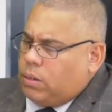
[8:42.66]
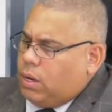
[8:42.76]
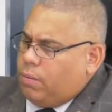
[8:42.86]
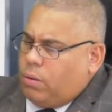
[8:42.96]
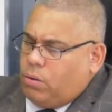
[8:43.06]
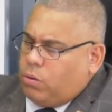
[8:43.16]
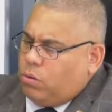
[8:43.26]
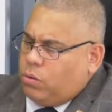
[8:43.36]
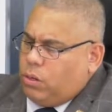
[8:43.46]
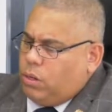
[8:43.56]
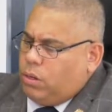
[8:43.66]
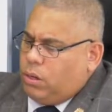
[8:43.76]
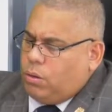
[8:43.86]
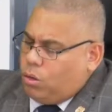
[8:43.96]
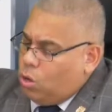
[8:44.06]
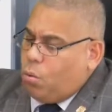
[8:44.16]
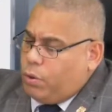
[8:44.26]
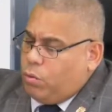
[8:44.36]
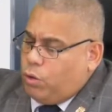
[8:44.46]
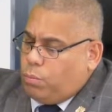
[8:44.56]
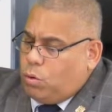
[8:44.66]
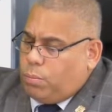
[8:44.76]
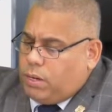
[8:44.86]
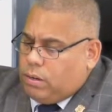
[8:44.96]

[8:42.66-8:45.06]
I also see in the opening we spoke about